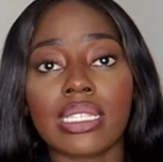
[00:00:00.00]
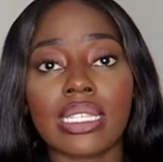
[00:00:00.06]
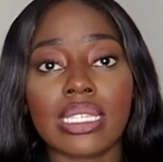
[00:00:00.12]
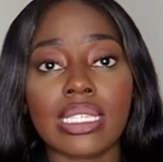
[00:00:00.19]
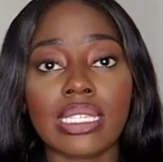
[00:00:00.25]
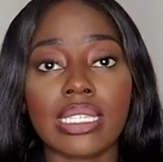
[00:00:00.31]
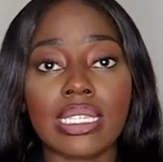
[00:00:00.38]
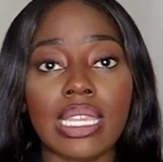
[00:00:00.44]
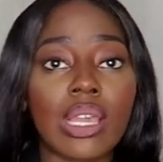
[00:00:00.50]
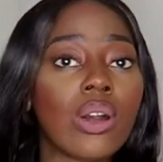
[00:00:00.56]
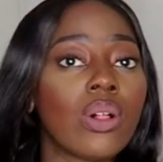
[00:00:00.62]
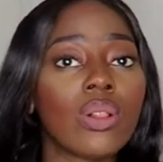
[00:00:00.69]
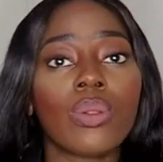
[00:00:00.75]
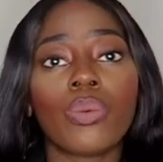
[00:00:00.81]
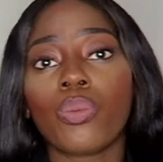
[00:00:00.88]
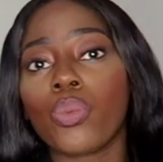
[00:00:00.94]

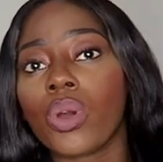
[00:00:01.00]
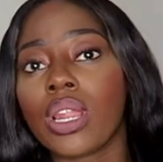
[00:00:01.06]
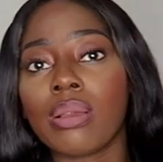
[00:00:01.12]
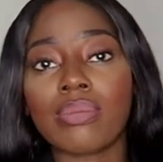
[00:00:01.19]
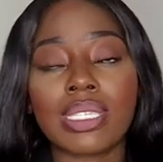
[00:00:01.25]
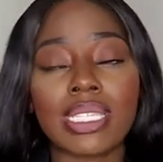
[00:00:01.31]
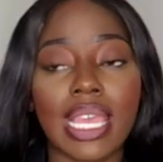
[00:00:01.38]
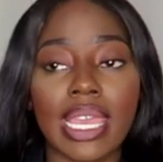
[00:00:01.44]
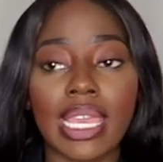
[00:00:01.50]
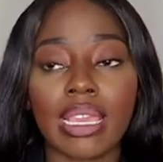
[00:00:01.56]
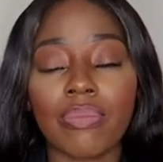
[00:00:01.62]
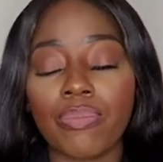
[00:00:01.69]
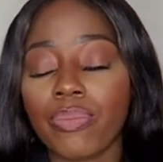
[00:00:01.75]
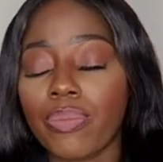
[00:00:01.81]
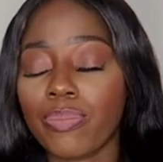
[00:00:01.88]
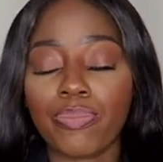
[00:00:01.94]
distill what I'm saying
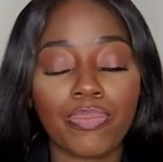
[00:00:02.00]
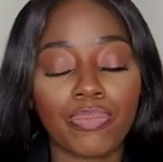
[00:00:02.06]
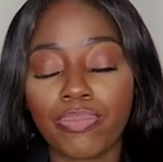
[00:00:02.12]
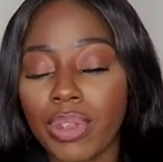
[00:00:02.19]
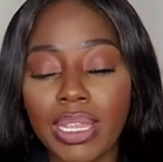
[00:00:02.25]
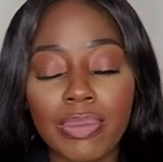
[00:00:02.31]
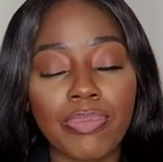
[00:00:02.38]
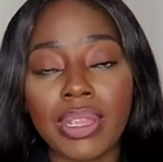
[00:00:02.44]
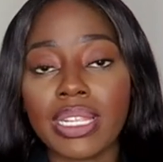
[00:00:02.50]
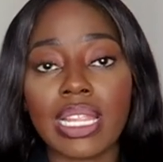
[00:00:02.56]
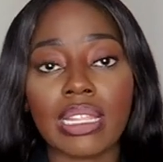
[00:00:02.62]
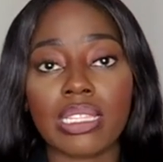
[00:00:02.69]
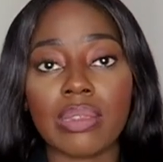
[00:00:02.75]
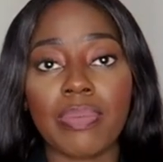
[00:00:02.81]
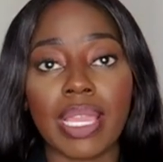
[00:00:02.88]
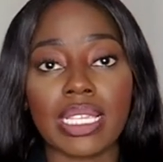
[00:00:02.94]
and bring it
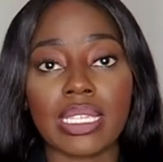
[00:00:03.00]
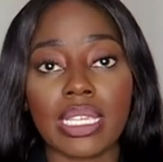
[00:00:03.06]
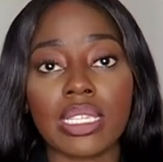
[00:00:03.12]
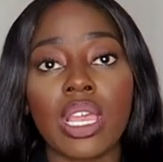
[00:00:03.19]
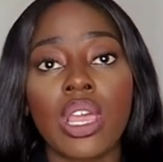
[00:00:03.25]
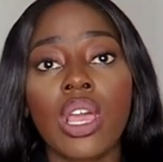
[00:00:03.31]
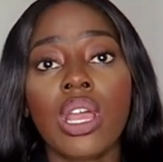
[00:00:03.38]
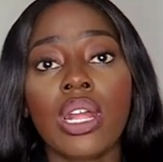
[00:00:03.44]
down to basics,